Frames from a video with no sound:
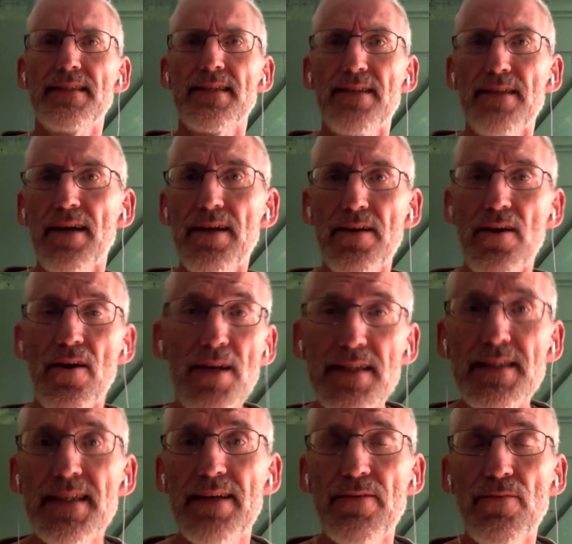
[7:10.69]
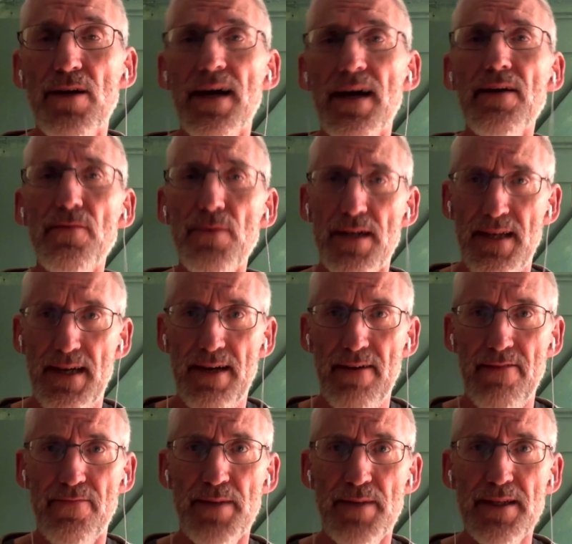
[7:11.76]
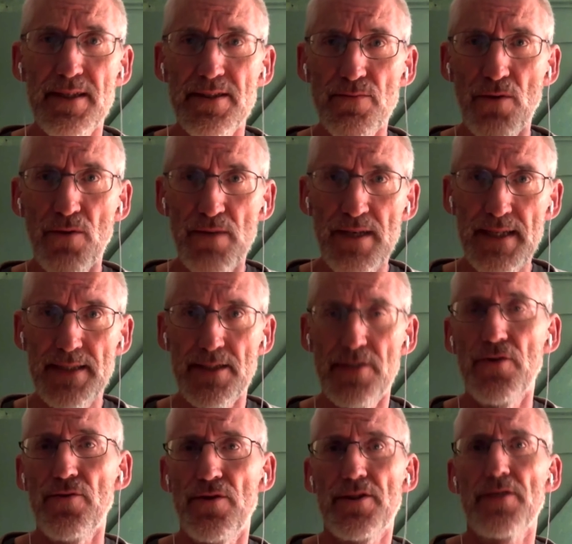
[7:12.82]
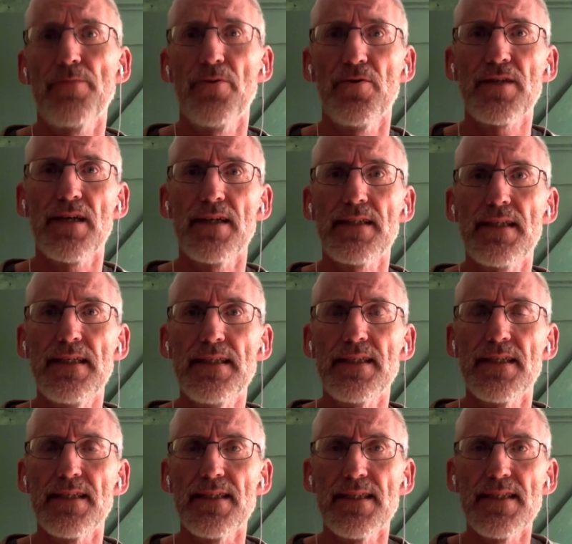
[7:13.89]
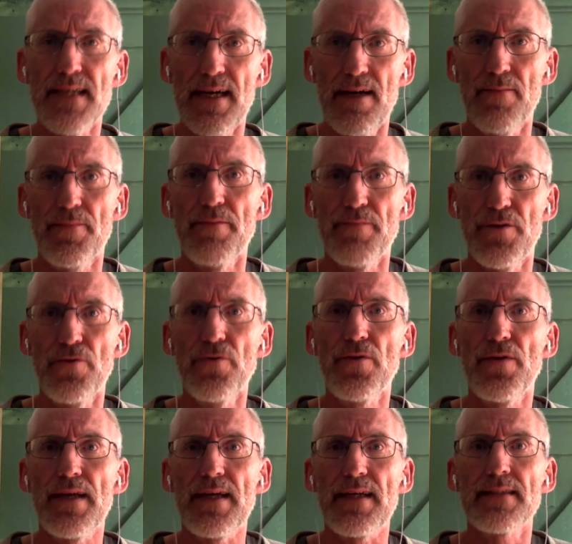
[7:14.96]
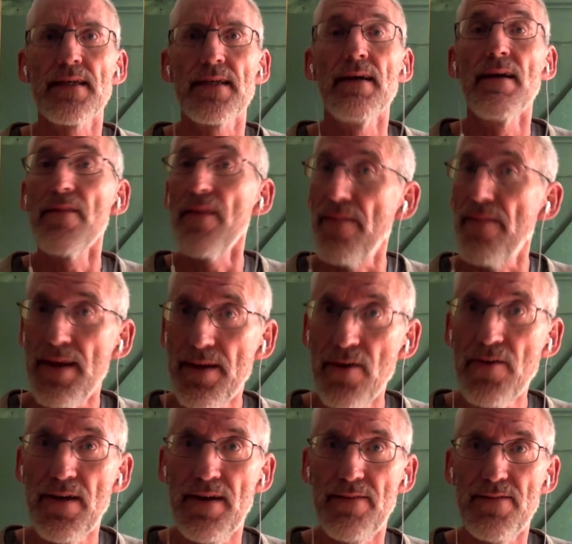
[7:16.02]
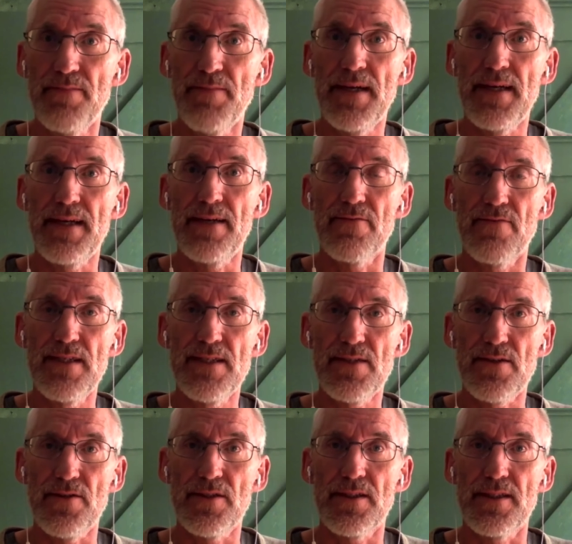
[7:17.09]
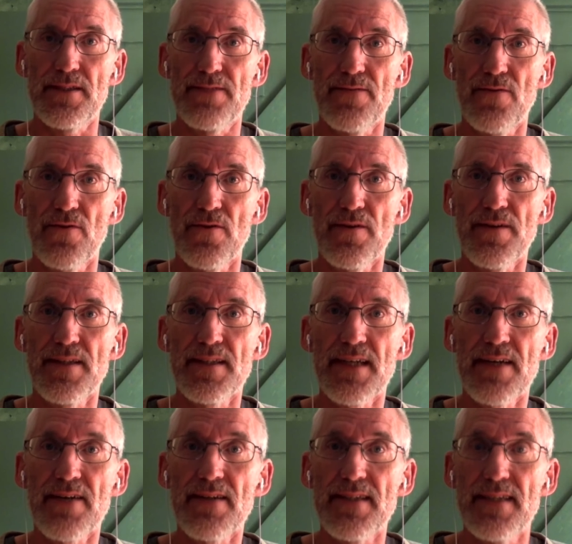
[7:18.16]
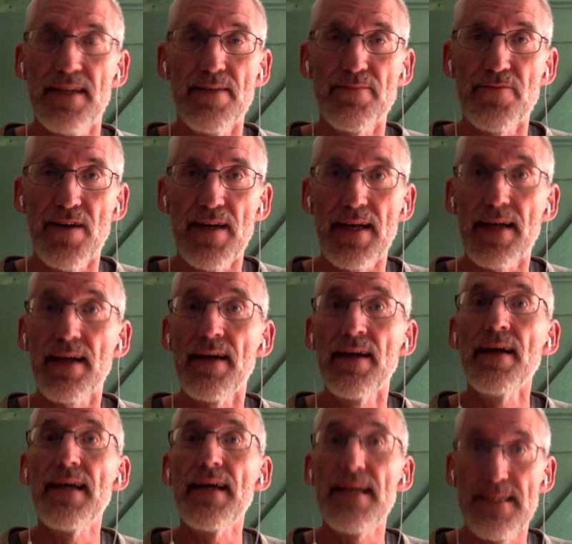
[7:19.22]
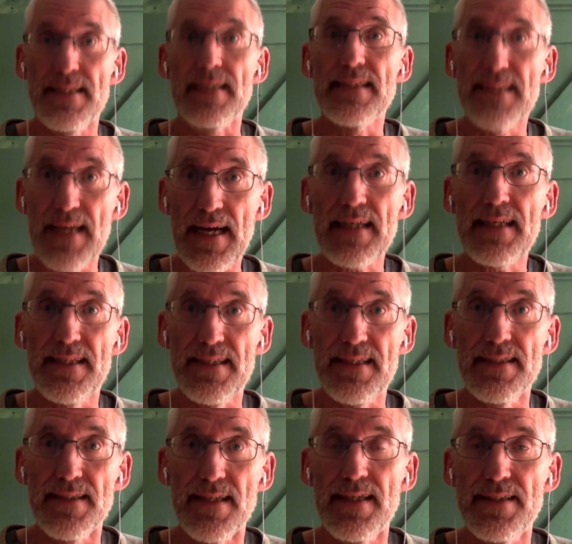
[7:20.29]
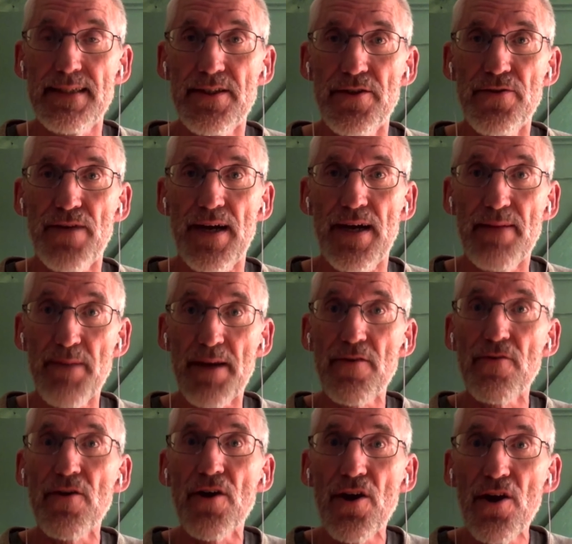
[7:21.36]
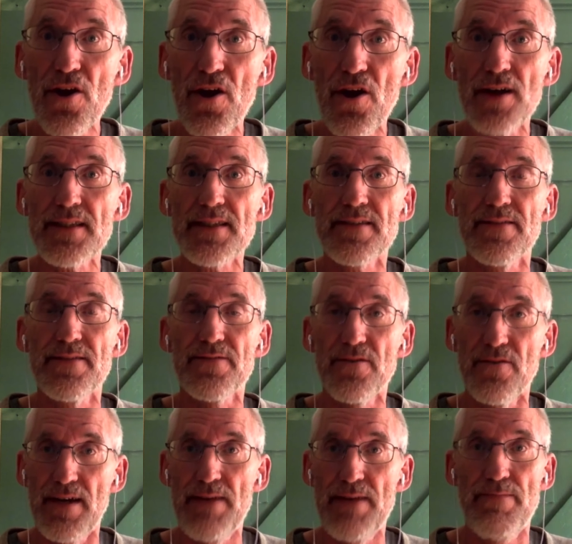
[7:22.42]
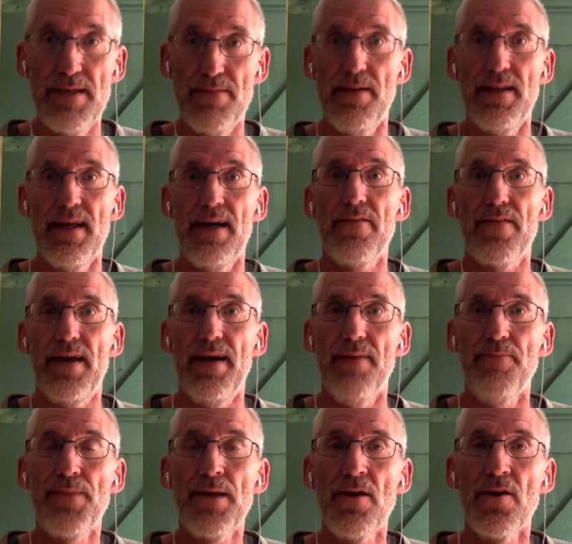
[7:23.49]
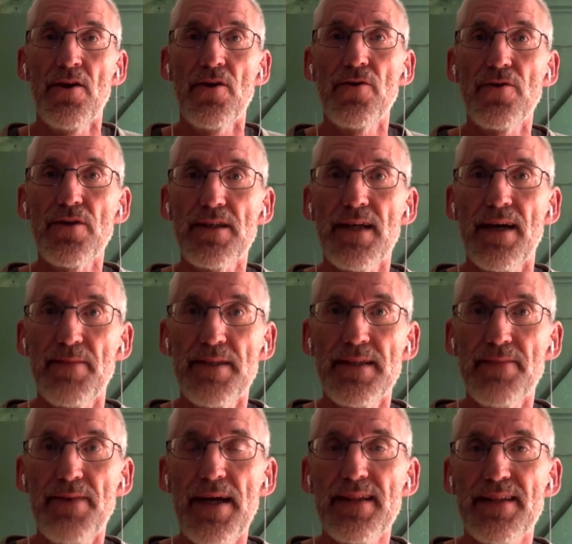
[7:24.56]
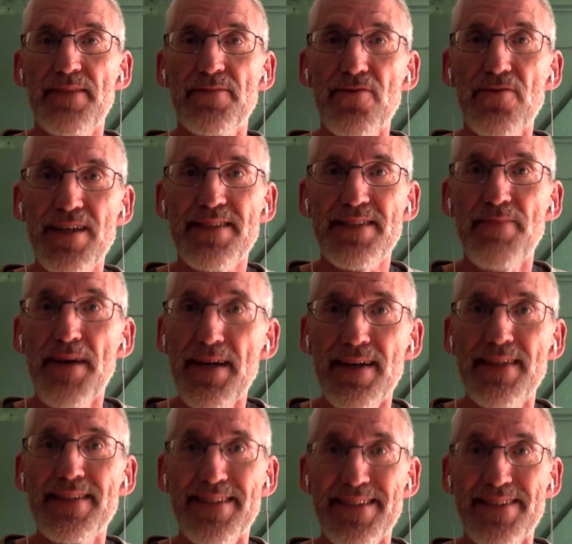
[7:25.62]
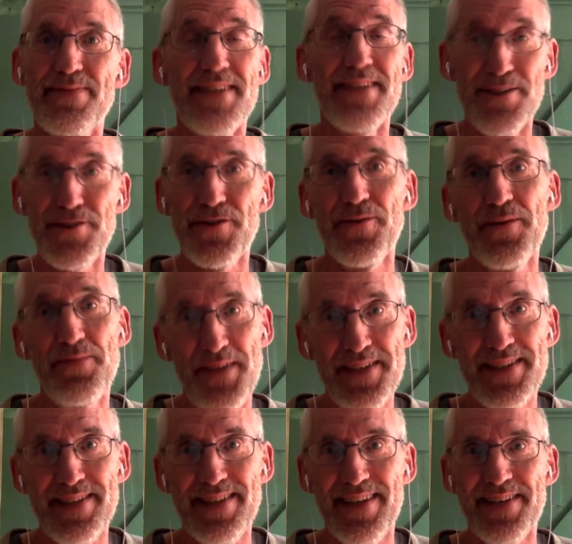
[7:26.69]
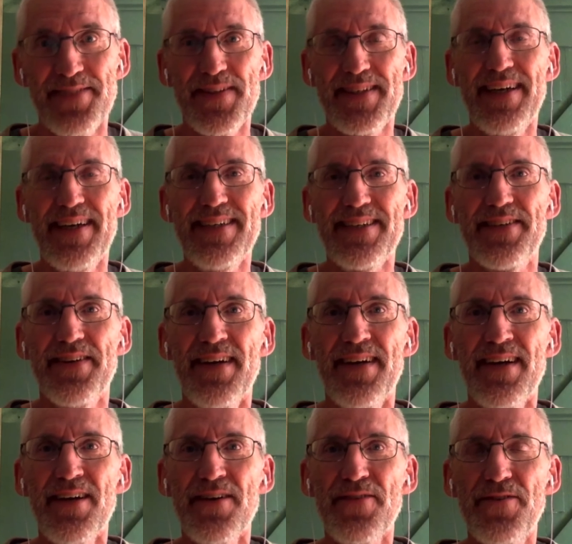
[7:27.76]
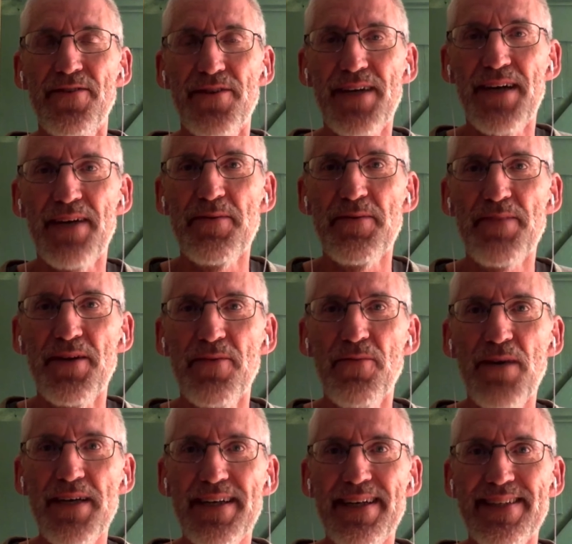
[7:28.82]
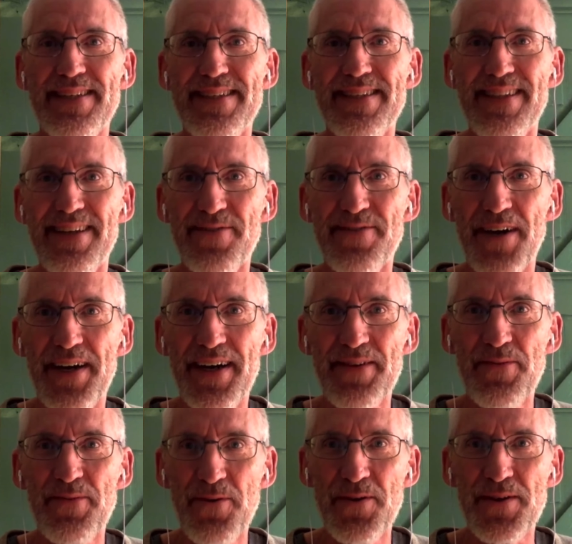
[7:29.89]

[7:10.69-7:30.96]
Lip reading: And honestly, what I would love, because what we need to do to support our teachers is to help them do things that they don't have the money and resources for. And the charity I'm running is exactly designed to do that. But there are lots of great people out there who could come and debate them. Chris, may I just issue a personal invitation for you to come and be a witness in the Iraq war?